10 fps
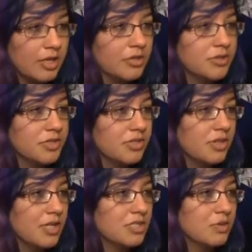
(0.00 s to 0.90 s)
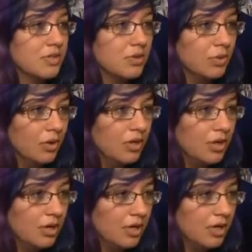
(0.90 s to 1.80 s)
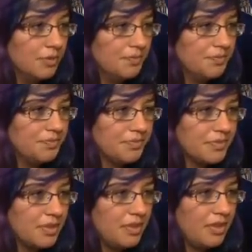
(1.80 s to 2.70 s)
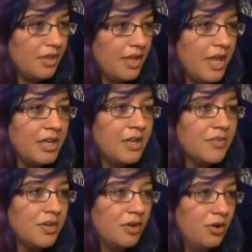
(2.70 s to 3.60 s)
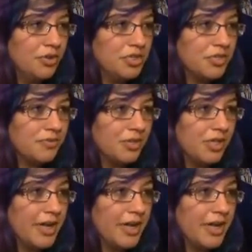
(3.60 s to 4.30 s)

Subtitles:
else. So that's always cool. And even all the different